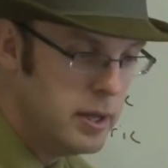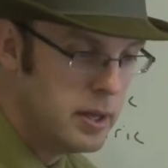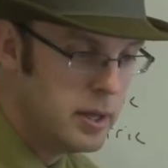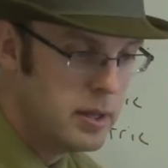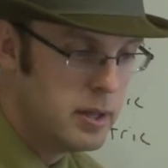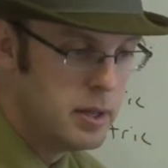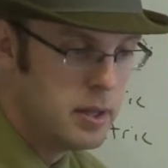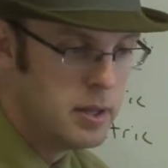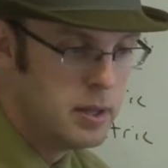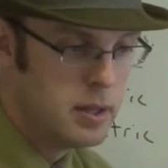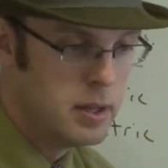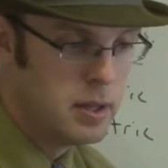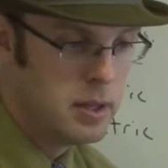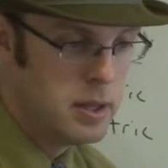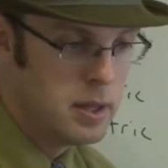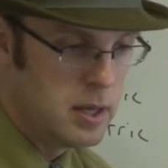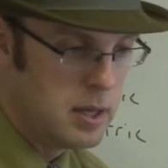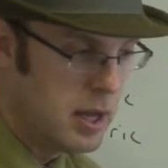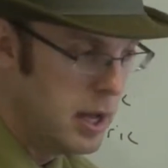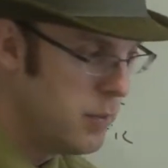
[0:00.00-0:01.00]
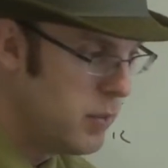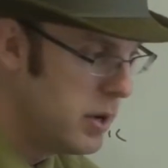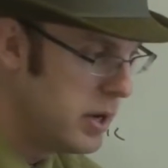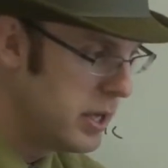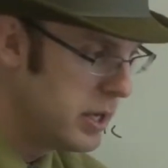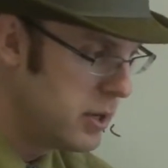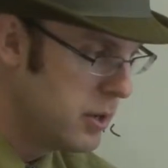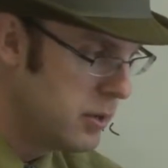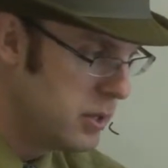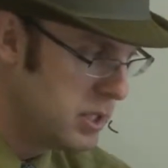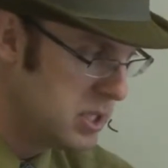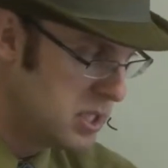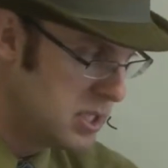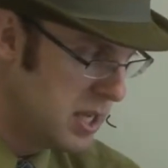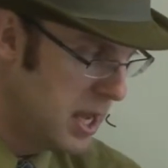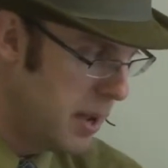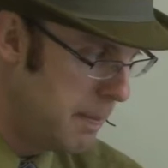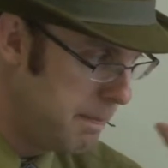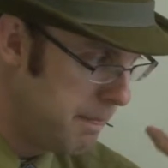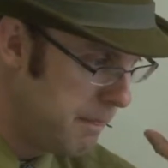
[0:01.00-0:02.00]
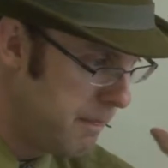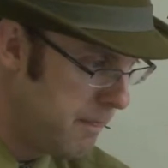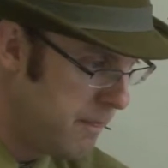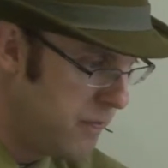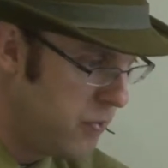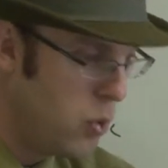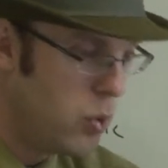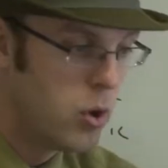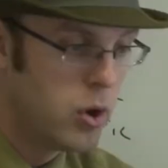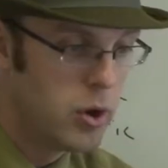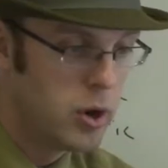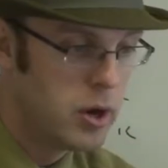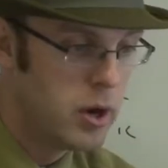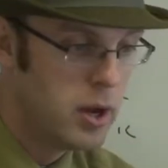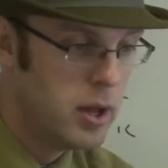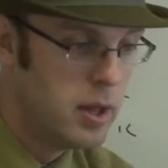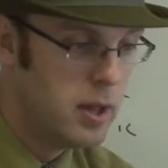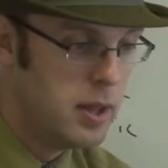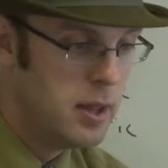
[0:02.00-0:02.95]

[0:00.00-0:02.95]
and I want to go to step 4,